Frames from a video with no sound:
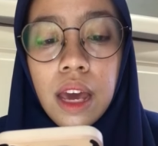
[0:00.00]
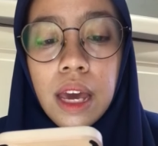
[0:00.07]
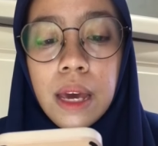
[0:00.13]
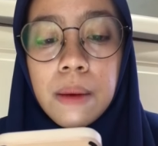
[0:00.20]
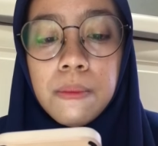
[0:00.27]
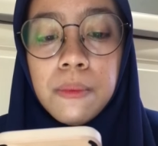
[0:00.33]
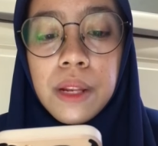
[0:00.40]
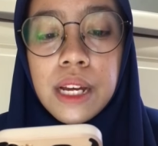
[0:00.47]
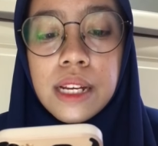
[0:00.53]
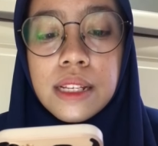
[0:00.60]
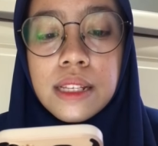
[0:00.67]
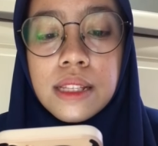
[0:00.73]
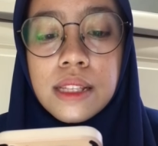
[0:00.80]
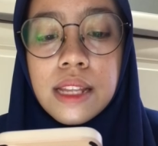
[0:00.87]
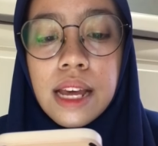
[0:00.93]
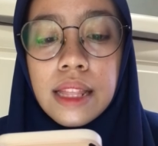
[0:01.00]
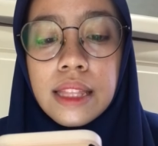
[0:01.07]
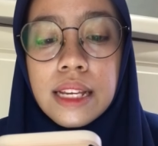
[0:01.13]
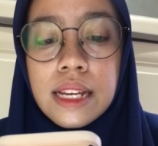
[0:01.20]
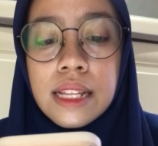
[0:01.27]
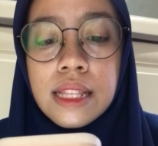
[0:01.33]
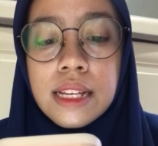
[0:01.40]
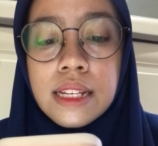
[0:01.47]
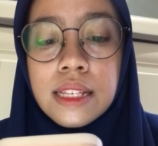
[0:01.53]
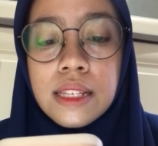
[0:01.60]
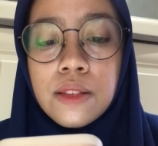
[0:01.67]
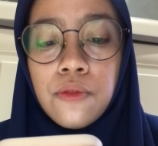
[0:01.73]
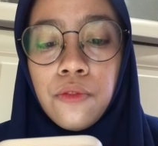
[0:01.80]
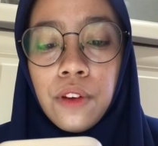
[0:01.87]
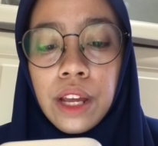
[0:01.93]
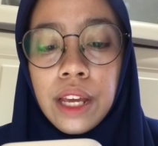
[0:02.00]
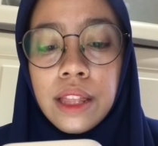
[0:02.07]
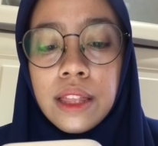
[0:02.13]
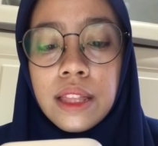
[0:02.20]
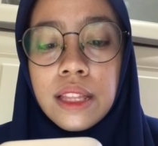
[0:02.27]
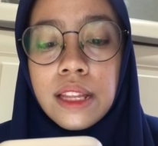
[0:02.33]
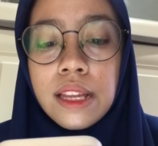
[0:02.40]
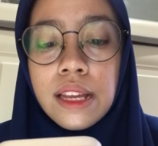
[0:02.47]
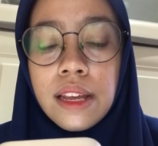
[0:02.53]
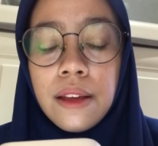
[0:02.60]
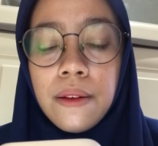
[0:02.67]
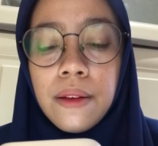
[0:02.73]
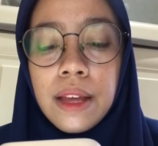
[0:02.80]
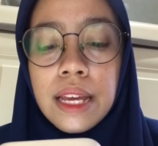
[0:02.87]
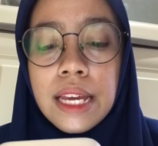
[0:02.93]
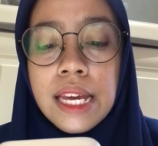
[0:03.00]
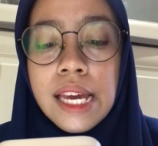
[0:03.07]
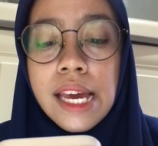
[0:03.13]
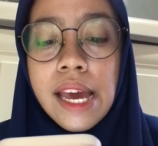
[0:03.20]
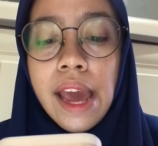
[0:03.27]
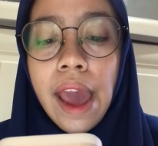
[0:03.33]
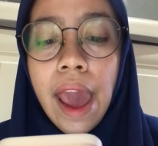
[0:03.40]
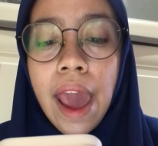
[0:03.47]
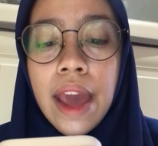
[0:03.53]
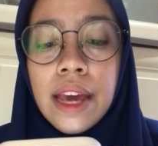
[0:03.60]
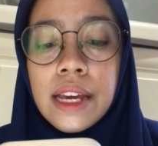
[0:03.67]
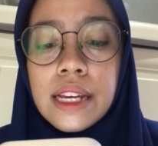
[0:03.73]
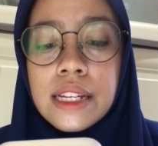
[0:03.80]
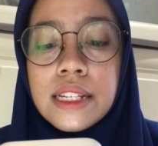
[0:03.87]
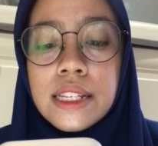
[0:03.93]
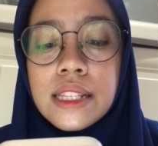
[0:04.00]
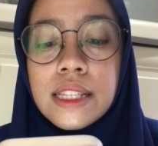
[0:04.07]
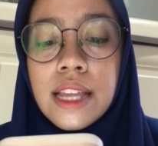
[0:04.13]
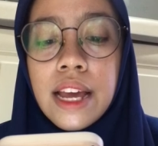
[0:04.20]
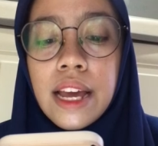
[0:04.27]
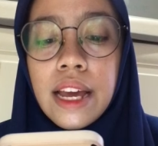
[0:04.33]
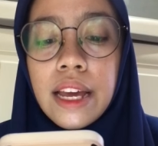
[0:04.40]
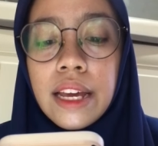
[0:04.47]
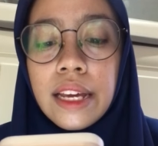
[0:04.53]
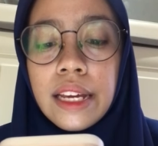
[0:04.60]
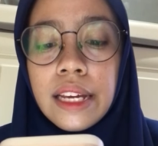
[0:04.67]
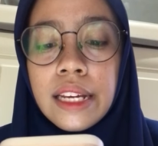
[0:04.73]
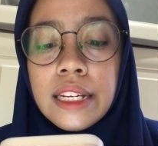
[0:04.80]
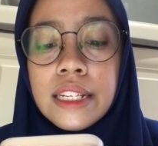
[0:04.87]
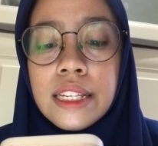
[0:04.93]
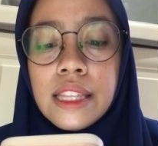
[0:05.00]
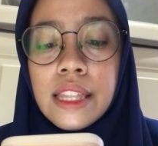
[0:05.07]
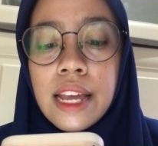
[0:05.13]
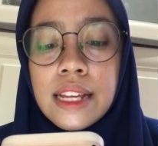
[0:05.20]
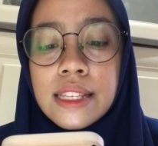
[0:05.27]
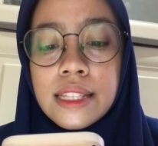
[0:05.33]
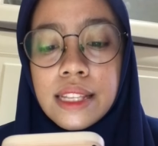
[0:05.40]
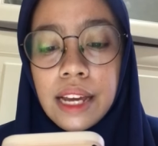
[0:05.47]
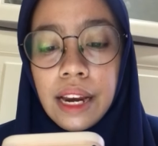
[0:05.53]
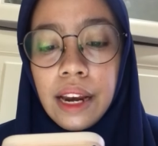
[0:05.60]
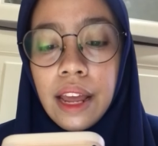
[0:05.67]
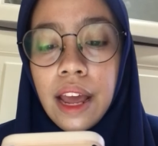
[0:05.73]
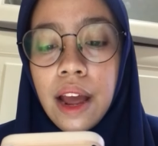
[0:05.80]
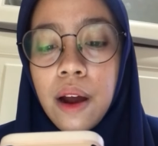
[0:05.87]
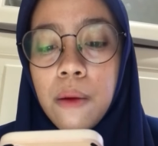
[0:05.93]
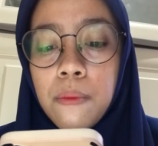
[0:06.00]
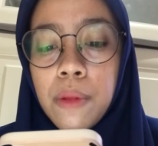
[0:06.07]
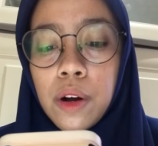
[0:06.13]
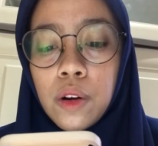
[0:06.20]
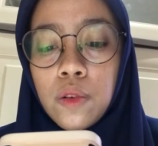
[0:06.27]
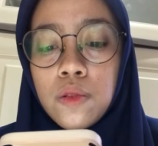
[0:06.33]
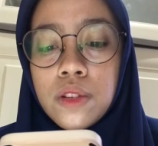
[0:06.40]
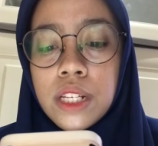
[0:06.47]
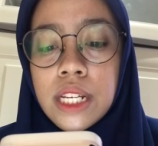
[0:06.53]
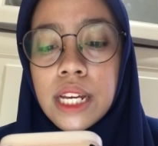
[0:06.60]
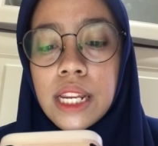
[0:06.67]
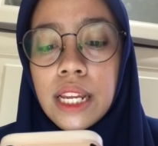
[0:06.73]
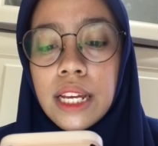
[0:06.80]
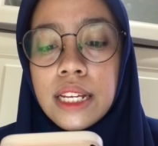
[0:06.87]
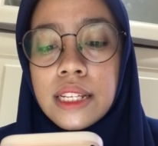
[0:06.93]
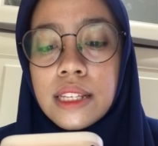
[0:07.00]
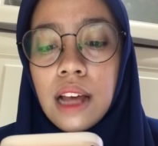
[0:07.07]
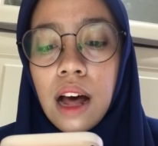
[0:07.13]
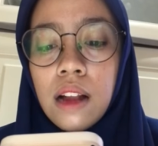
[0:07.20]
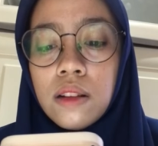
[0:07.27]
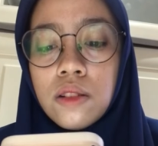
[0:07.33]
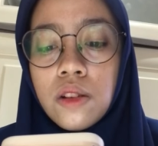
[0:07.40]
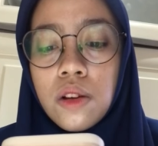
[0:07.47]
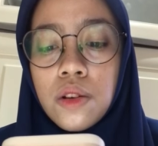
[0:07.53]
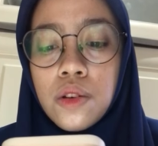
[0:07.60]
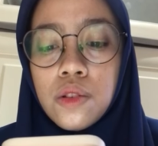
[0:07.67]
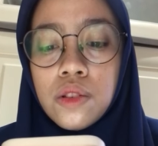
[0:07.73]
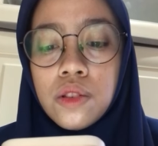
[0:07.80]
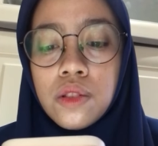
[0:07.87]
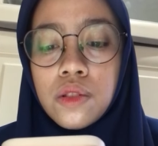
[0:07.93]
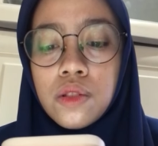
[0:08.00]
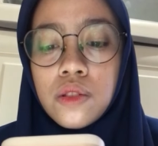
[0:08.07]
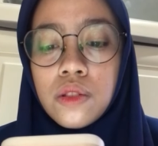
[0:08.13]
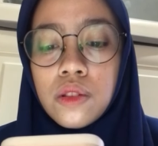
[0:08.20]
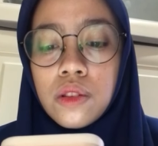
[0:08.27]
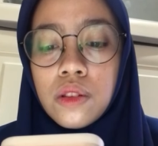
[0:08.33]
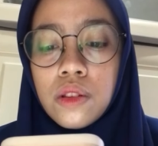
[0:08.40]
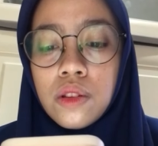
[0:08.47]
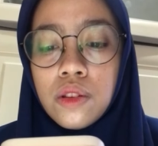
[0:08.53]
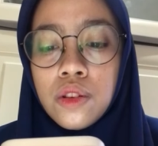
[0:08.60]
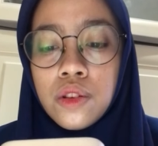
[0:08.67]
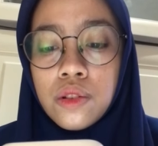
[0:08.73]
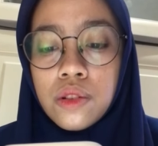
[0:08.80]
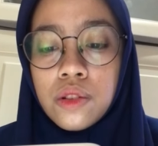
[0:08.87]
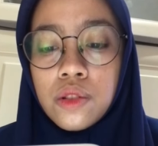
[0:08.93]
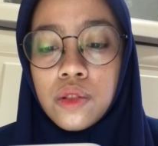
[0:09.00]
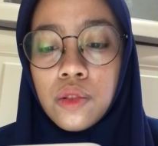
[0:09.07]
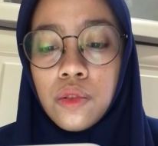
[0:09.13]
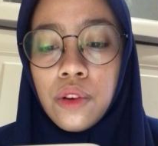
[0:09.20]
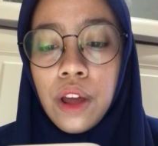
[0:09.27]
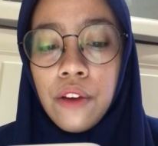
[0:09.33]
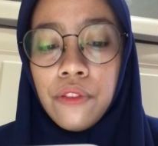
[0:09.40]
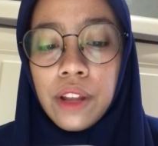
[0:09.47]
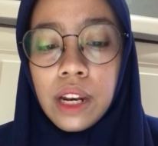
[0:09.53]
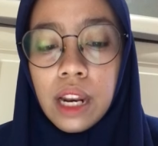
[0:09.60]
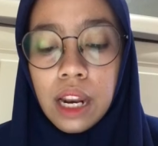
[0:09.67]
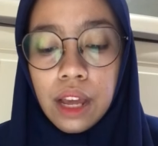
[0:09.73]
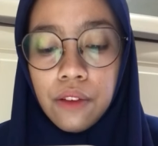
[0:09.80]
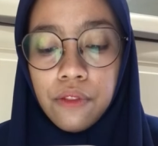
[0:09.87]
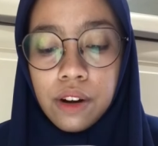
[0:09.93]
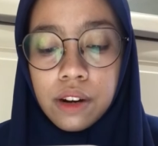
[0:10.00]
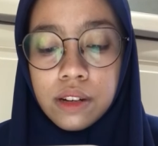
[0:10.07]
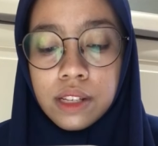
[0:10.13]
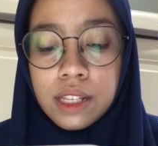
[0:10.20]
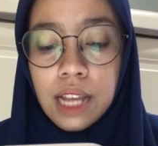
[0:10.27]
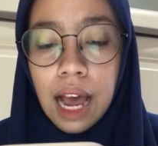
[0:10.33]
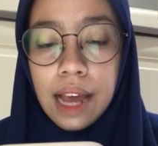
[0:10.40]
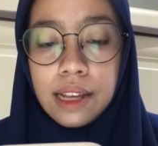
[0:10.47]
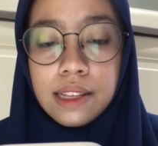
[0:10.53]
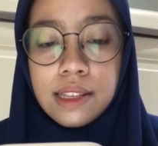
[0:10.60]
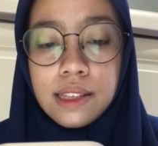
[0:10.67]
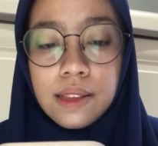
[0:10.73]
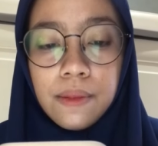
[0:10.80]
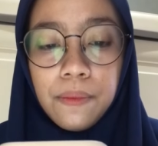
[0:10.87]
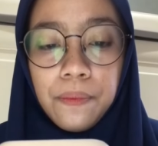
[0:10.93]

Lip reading: implies that it is flat, i.e. intestine. Percussion is also used to define liver size.